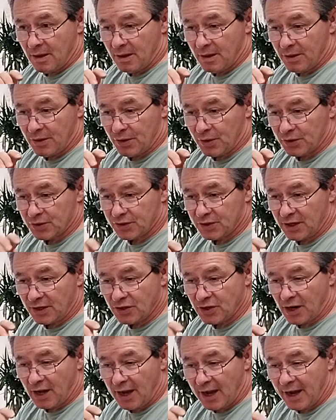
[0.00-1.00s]
there's such
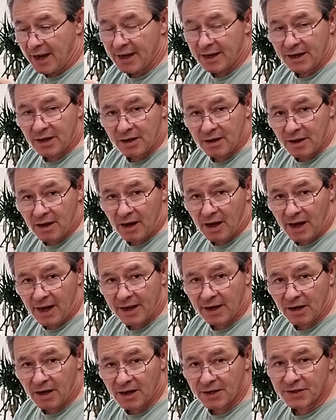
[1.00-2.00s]
a high
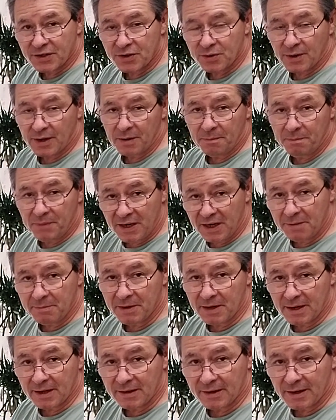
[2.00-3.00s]
concentrated
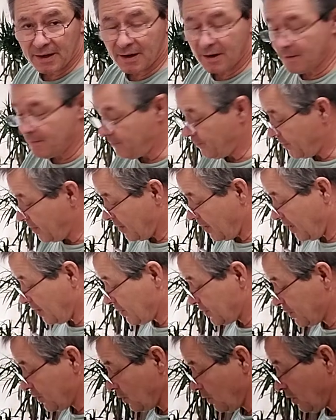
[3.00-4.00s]
pigment in there and
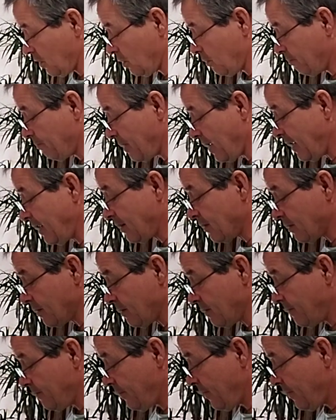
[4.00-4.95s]
so little binder